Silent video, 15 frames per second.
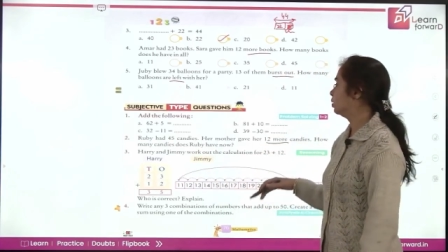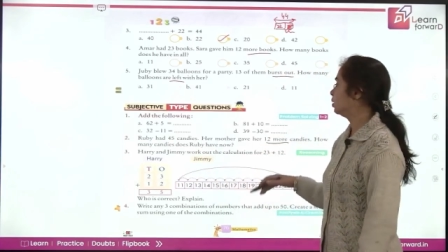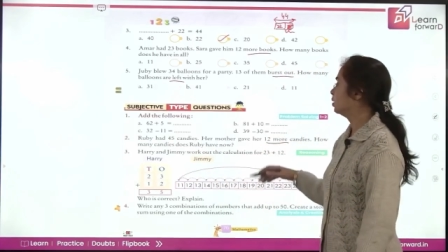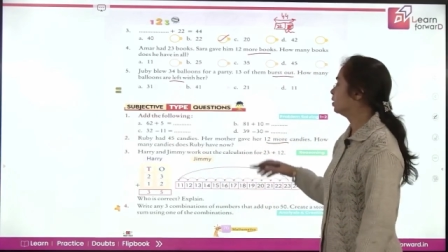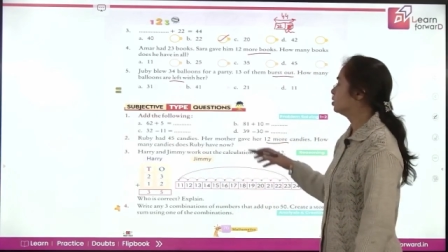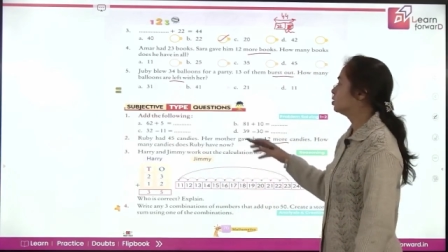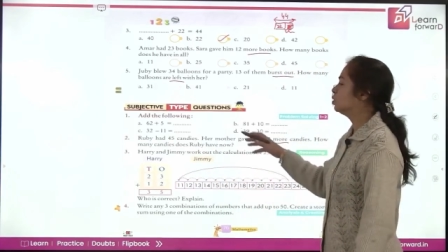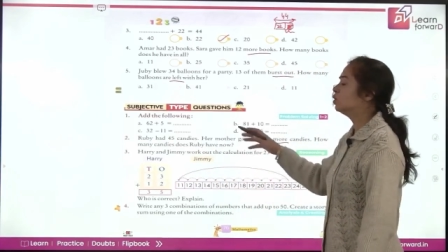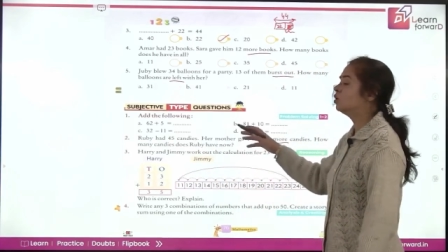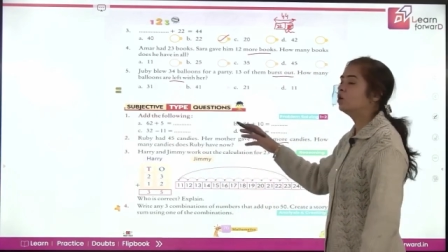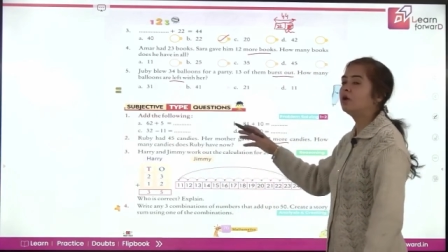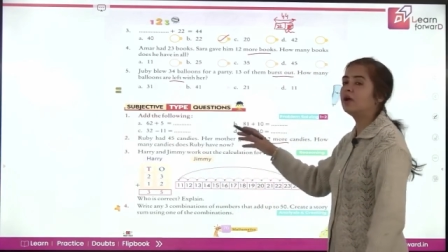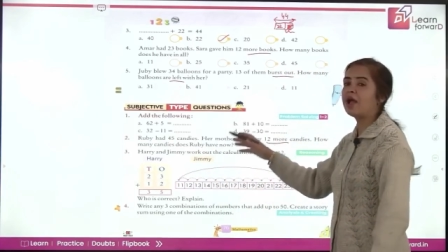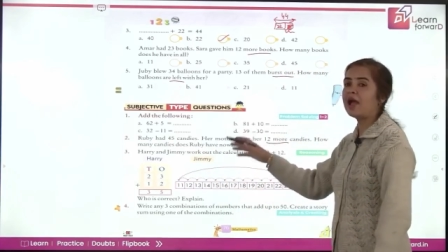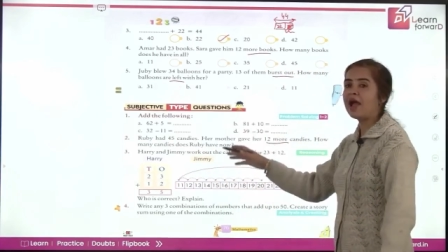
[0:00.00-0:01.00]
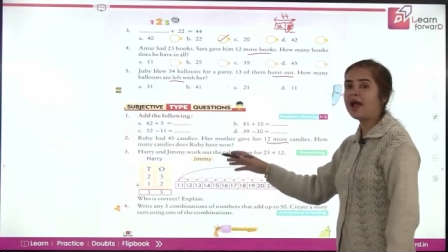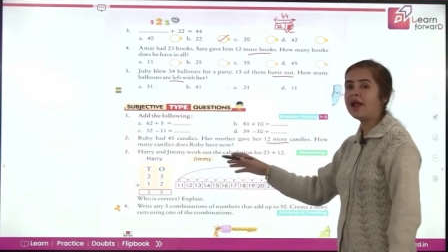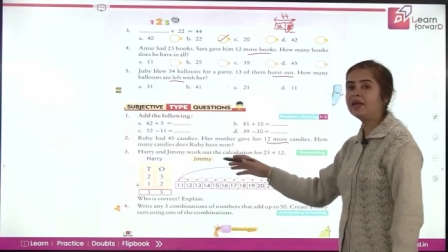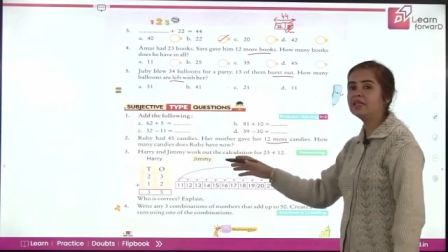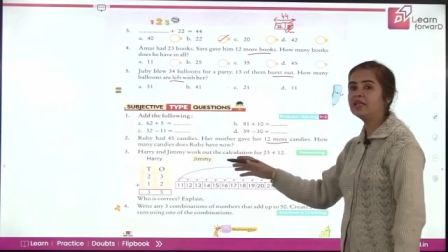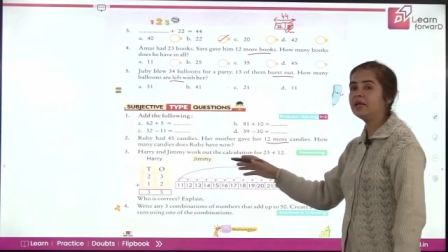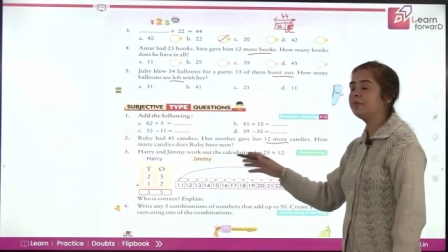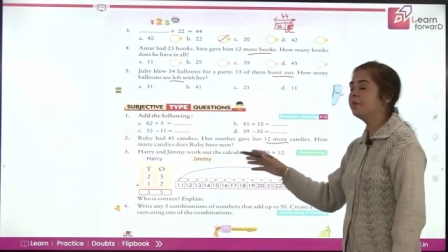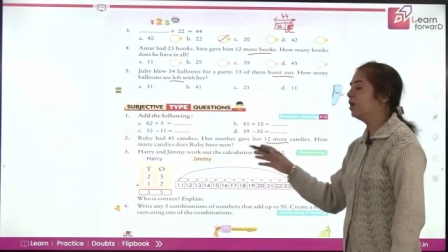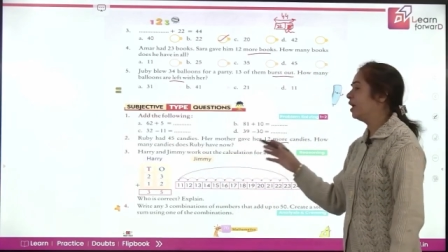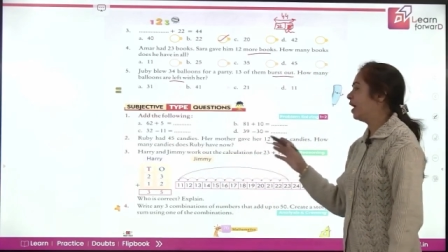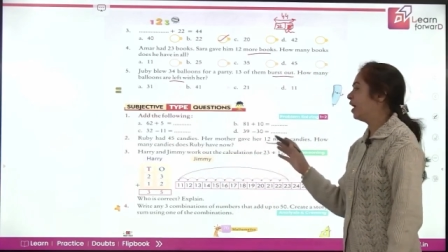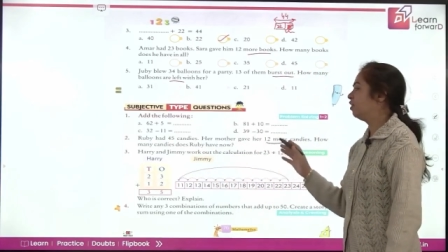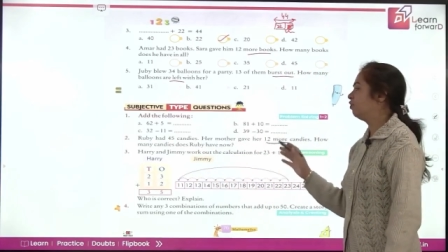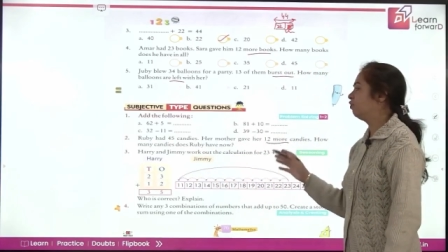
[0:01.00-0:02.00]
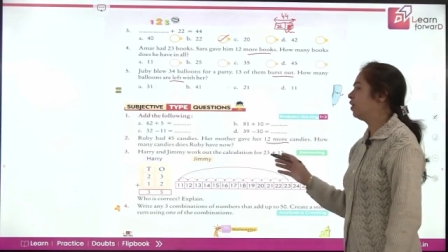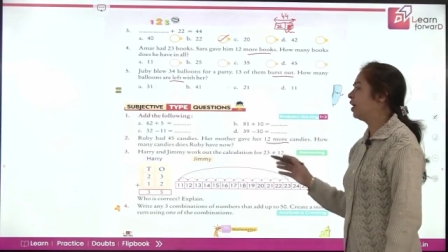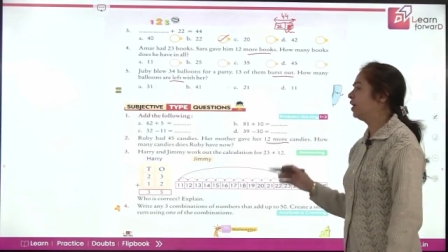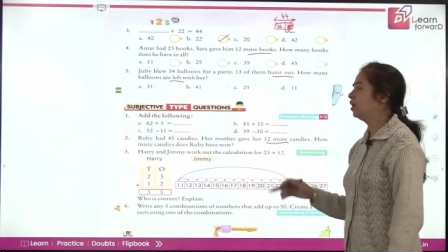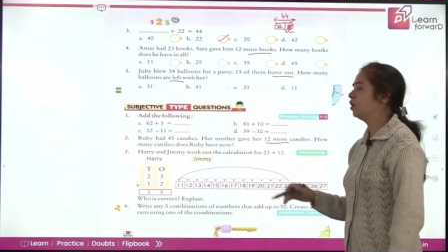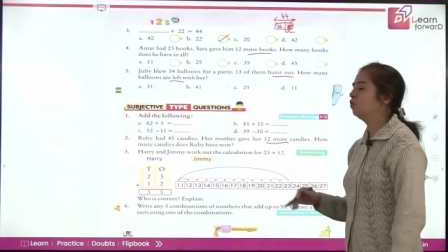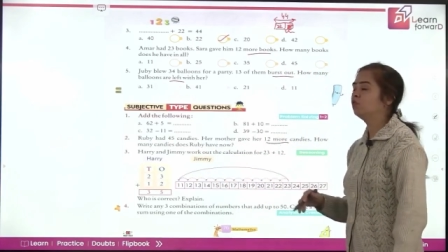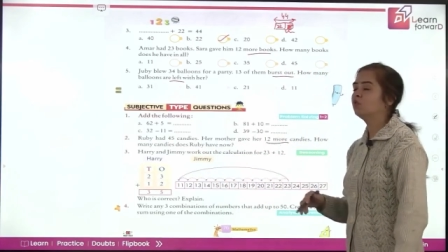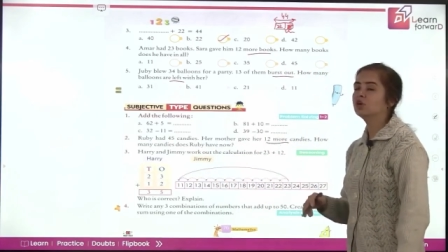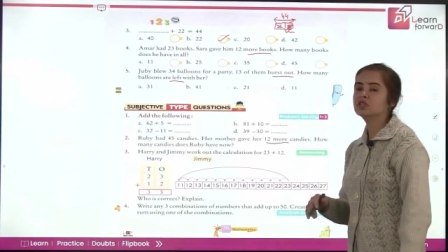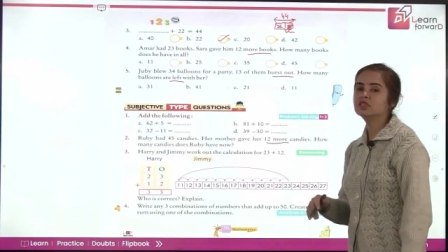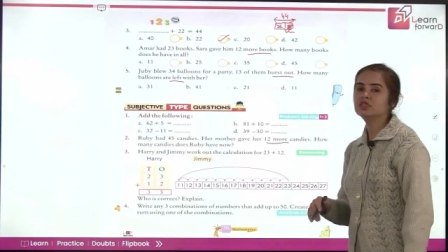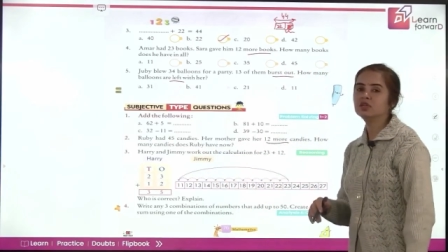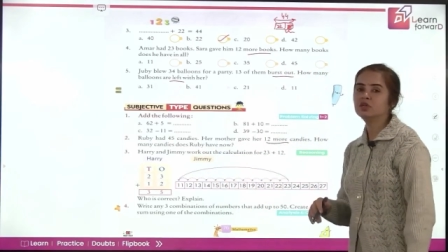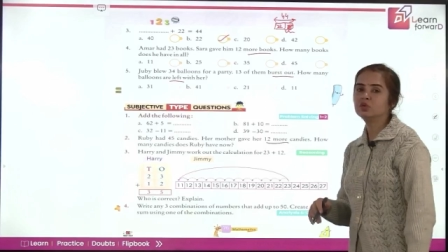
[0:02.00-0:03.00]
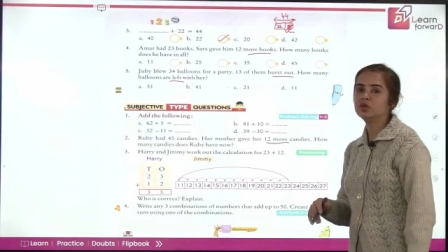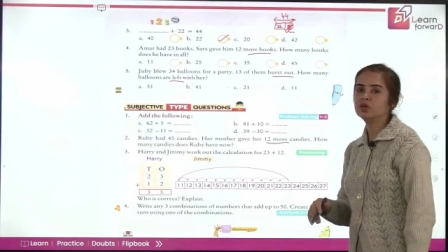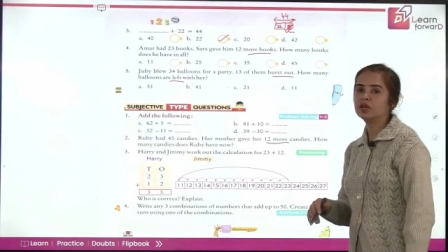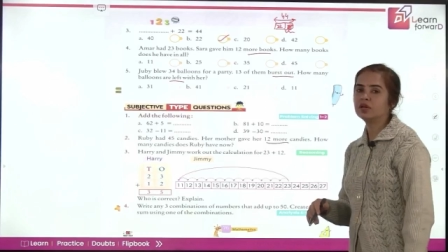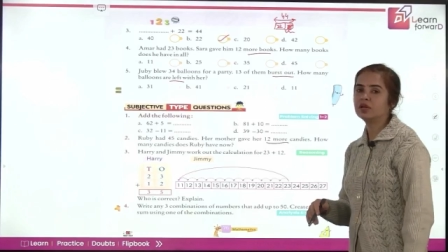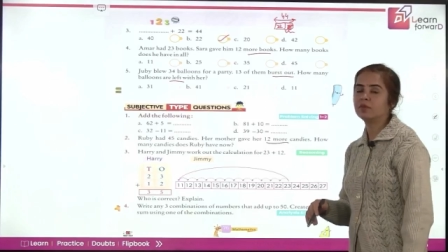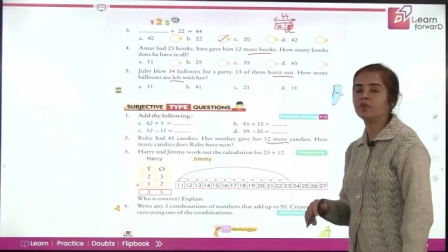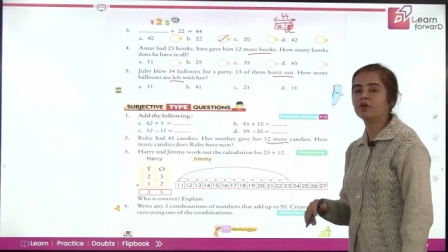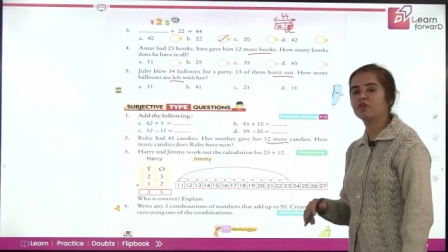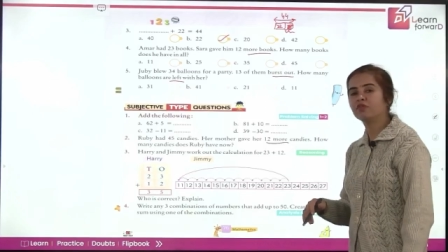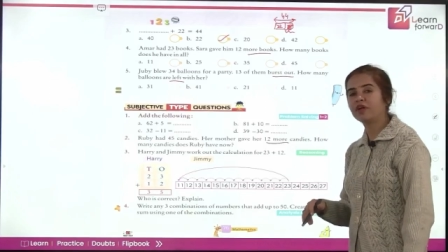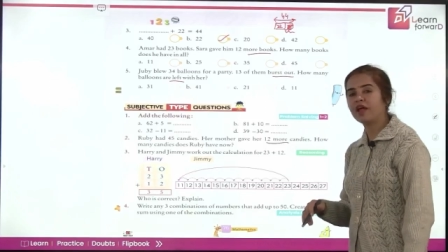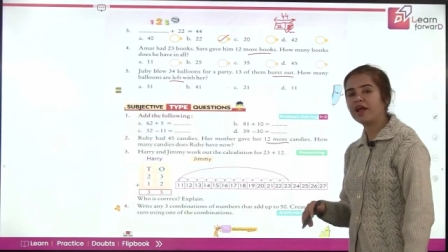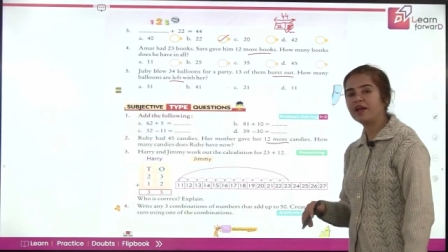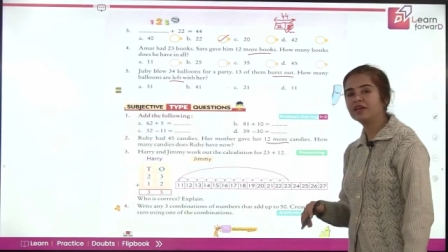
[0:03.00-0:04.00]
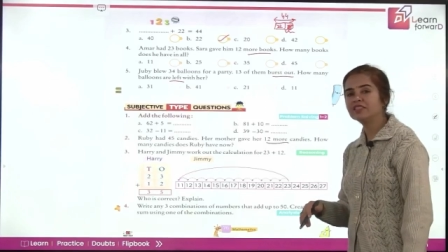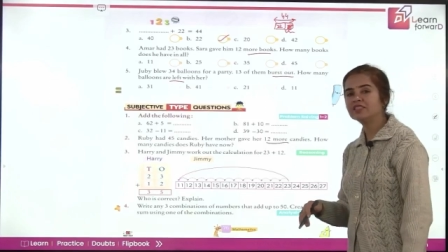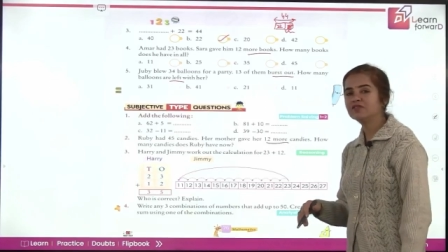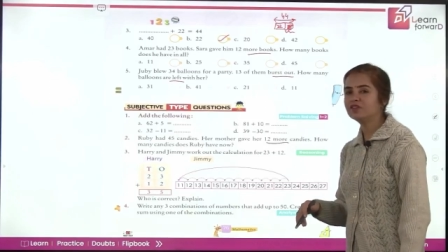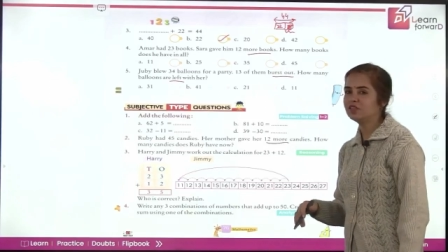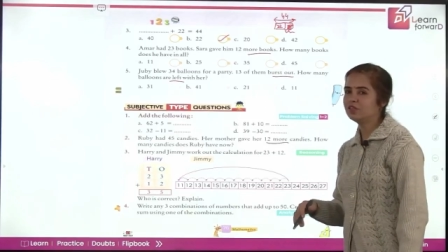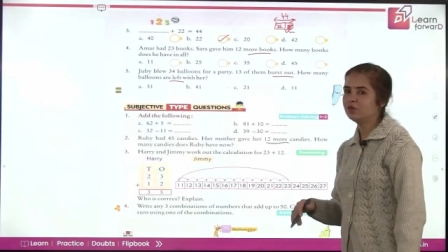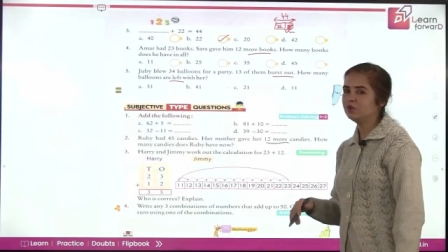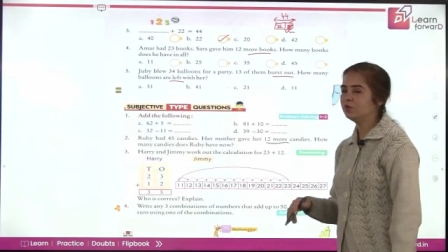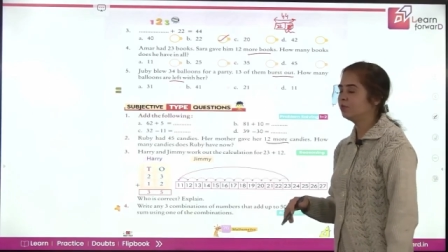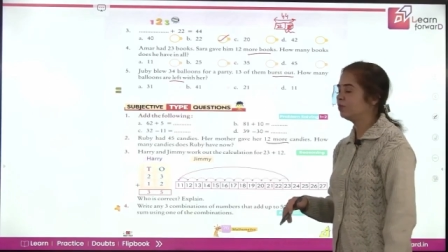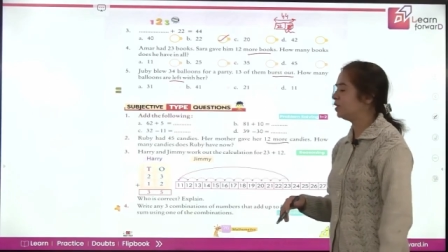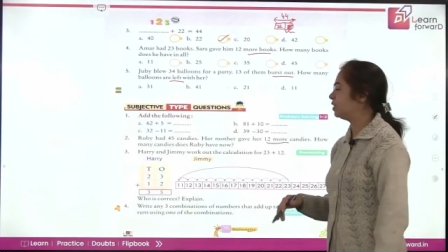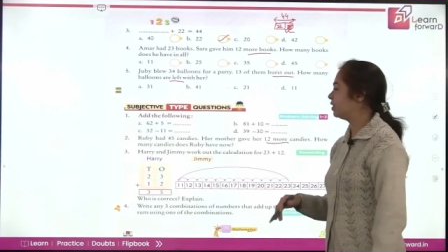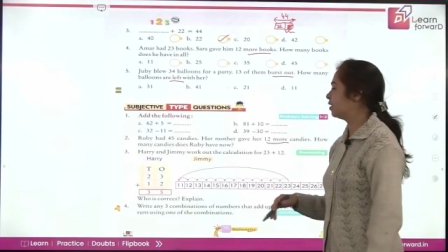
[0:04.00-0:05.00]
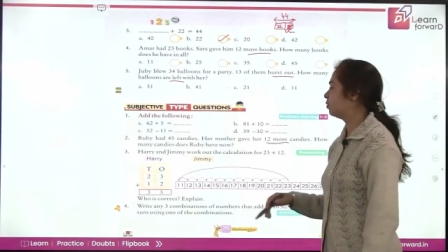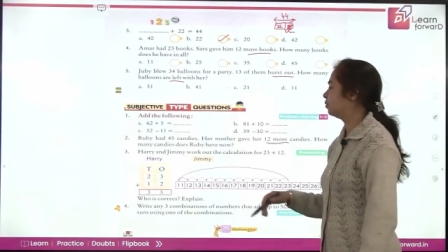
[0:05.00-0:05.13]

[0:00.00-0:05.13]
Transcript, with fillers: So add them and find out what is the total number of candies with Ruby now.